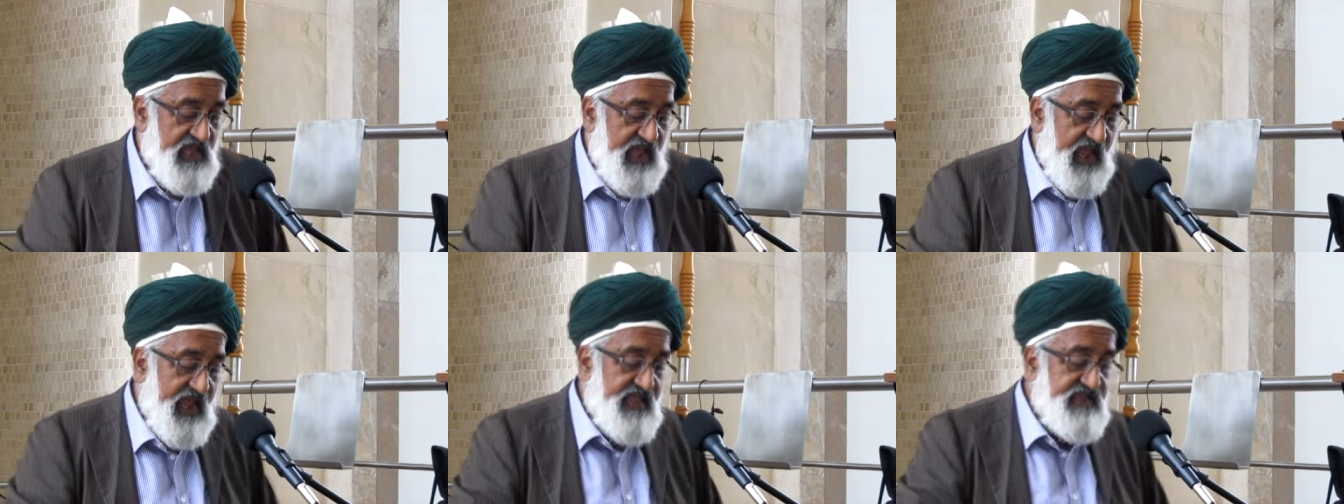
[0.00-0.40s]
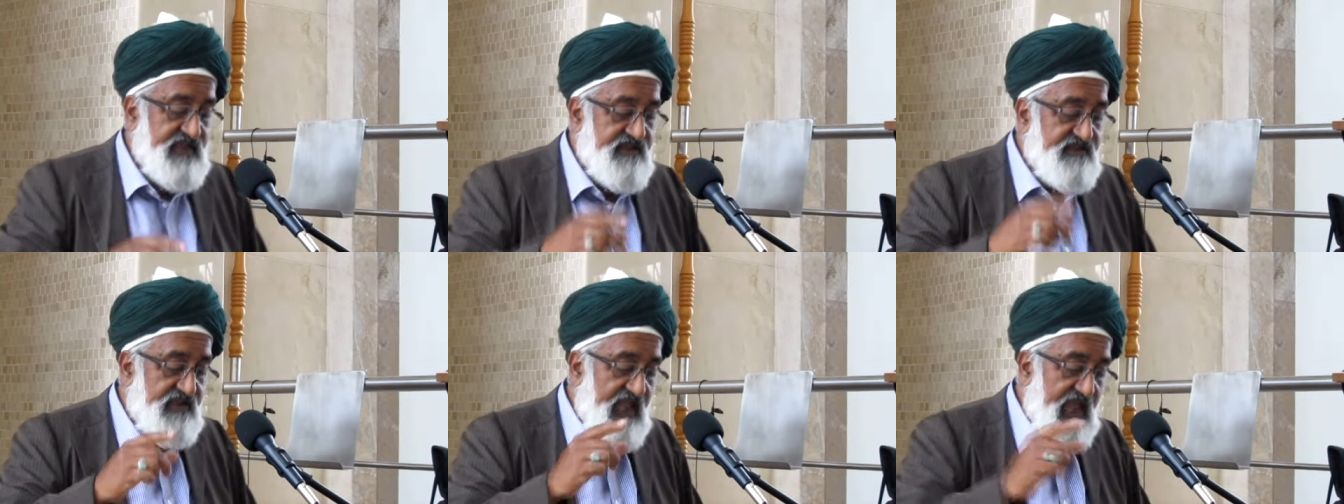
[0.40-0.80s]
and
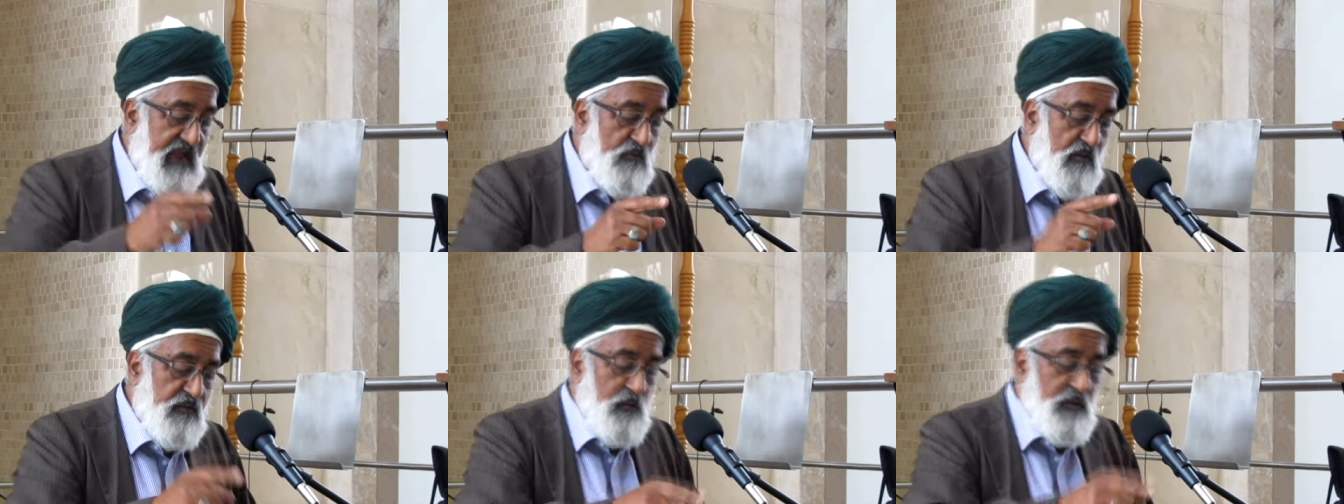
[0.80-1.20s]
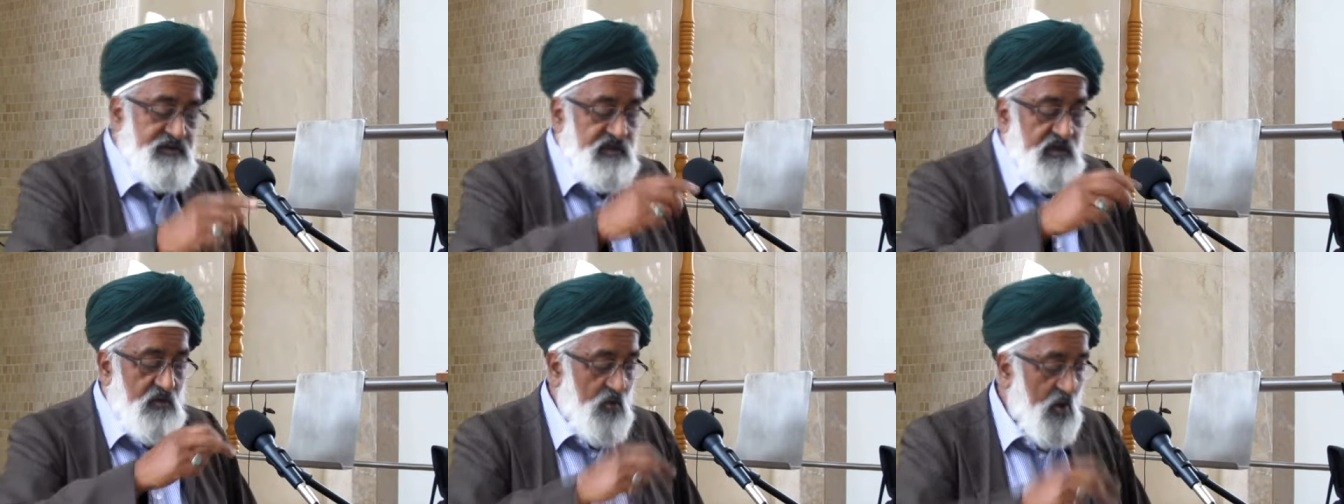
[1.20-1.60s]
his leg with
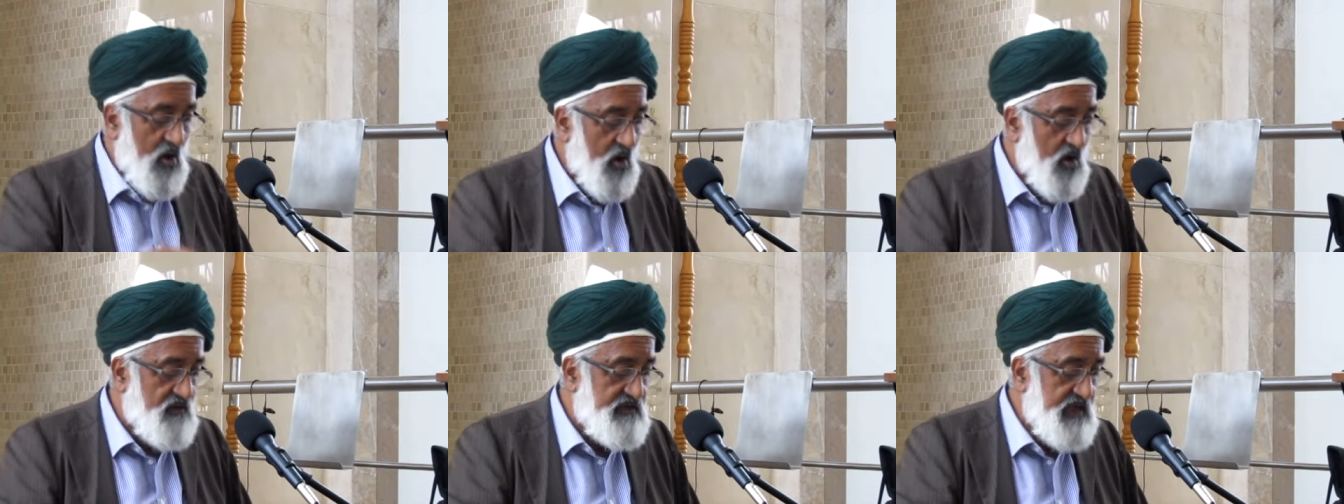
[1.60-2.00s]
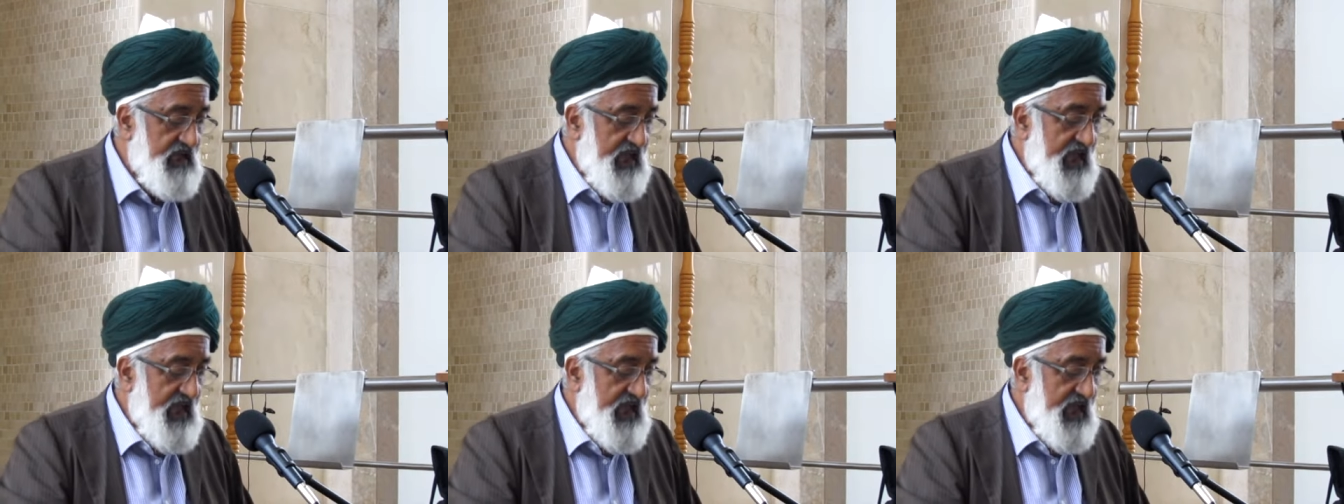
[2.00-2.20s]
which he walks.